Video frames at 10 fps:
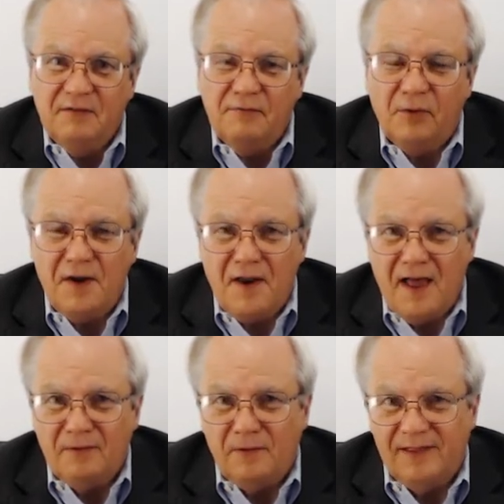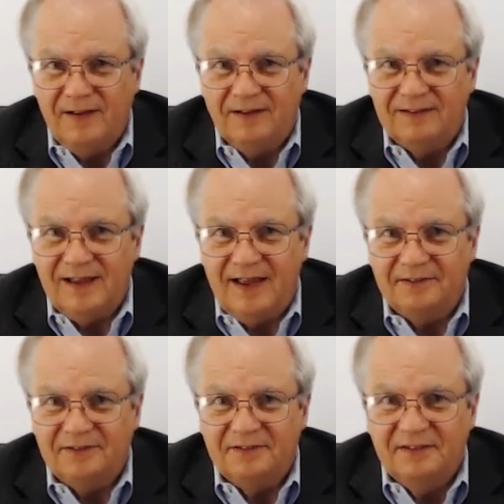For non-withheld
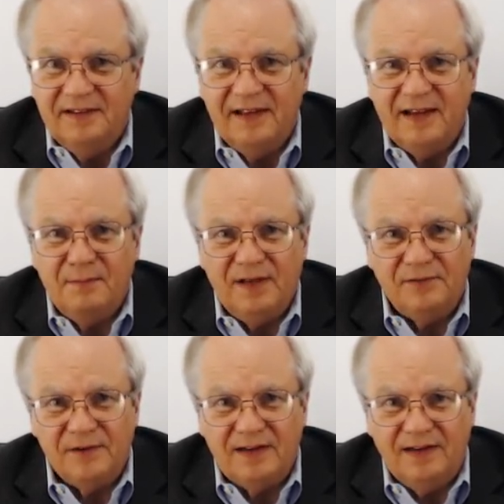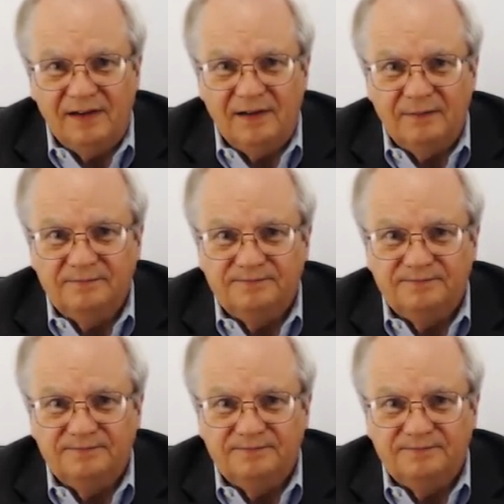tax, it can be trickier.